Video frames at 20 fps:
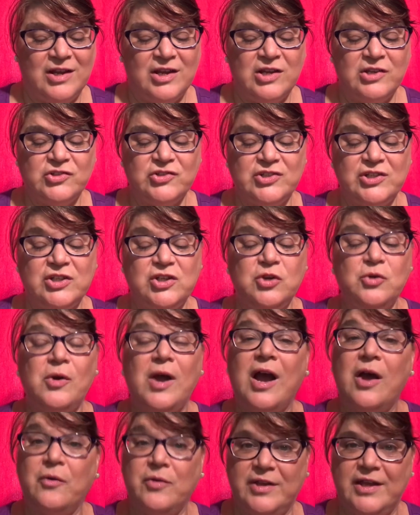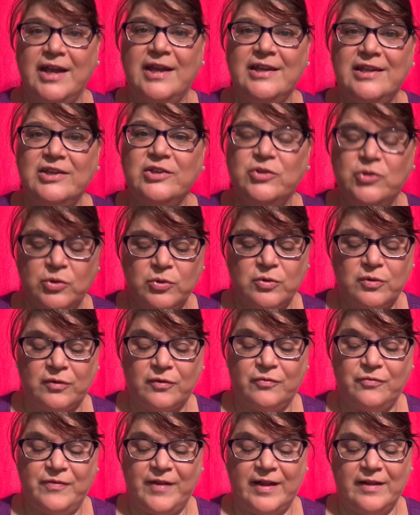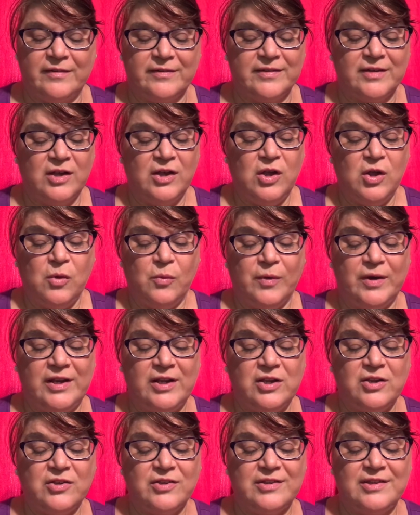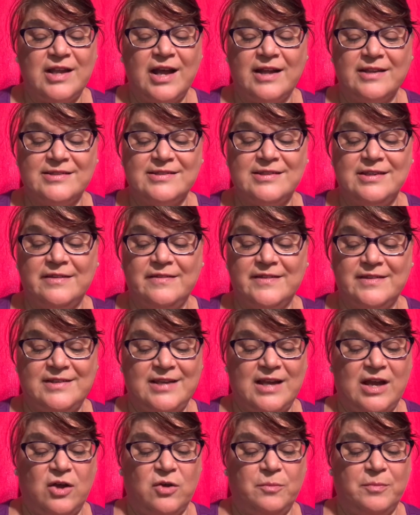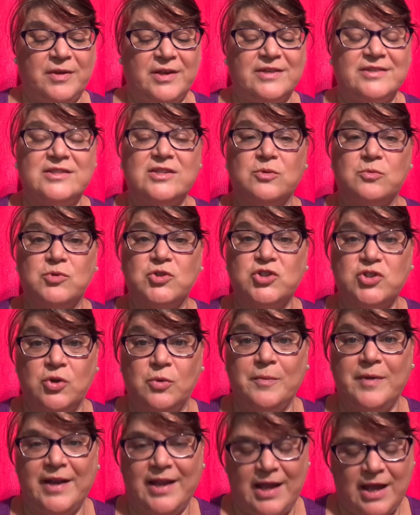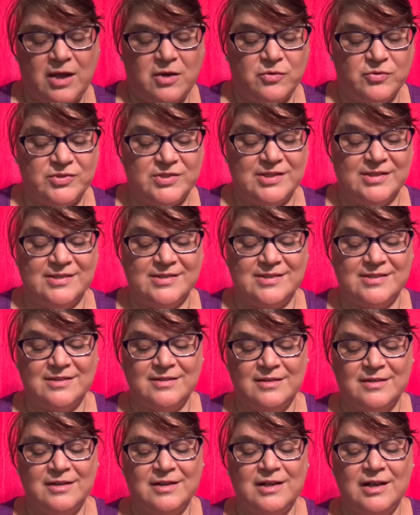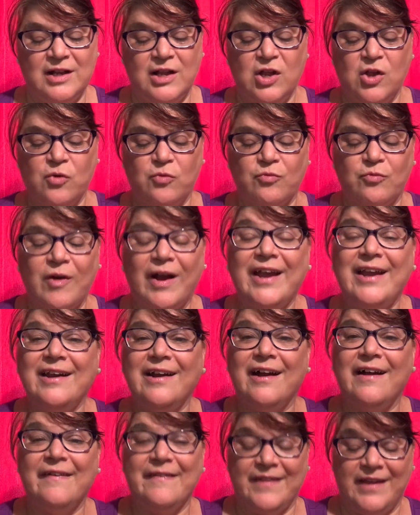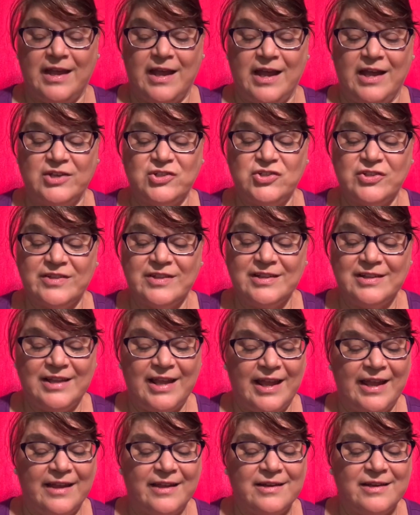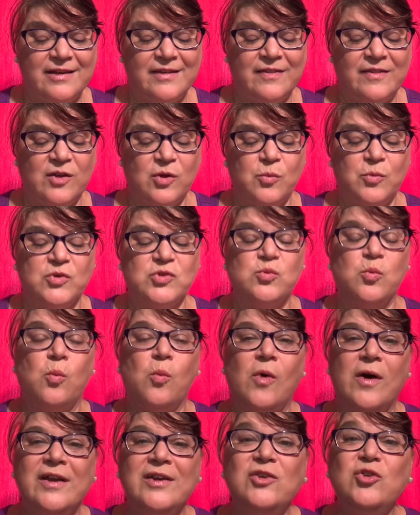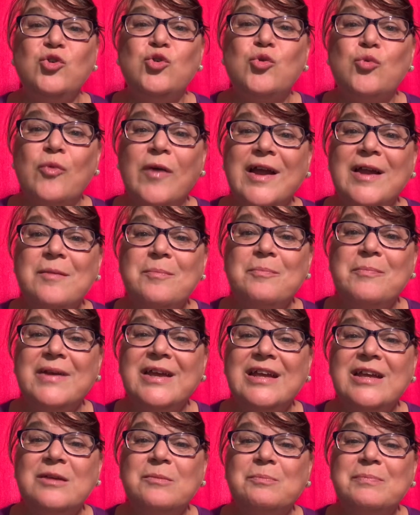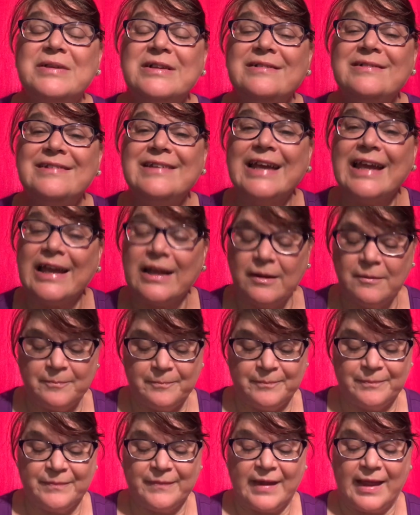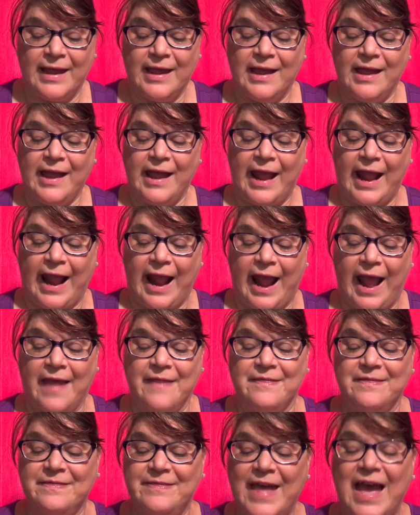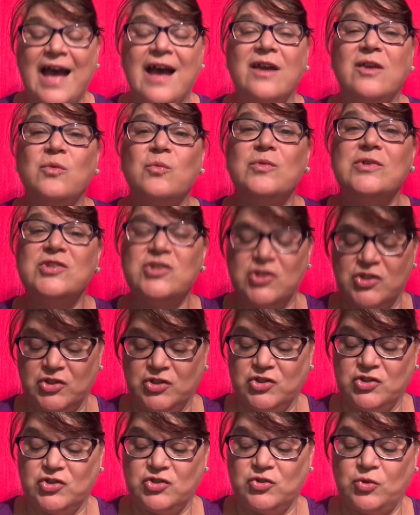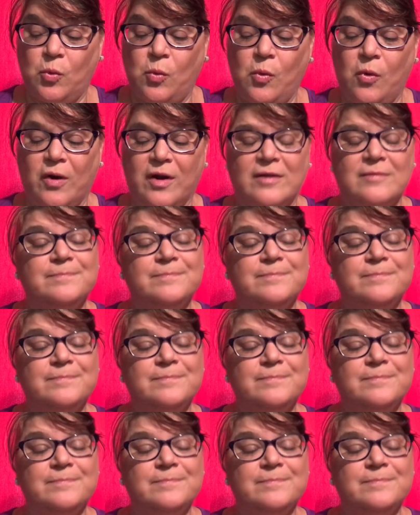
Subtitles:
She knew how Yankee Doodle felt when he could not see the town because there were so many houses. Right on the edge of the lake, there was one great big building, and that was the store.